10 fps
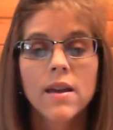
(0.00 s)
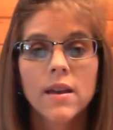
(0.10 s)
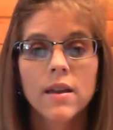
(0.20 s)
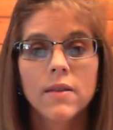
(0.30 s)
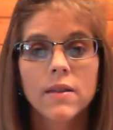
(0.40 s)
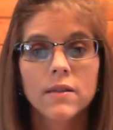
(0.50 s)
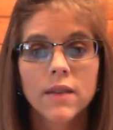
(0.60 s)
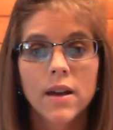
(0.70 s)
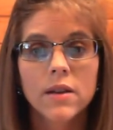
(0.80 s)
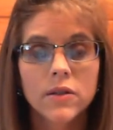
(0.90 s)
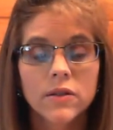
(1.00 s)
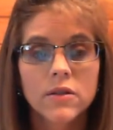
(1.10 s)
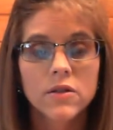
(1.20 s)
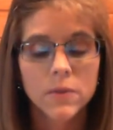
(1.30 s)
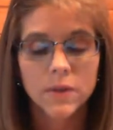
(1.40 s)
in this utterance that
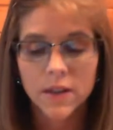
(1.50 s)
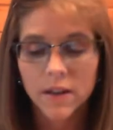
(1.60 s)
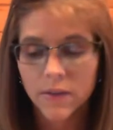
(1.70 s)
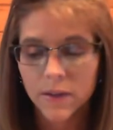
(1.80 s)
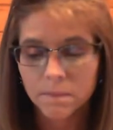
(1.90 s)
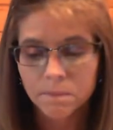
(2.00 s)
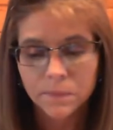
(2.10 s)
she was given,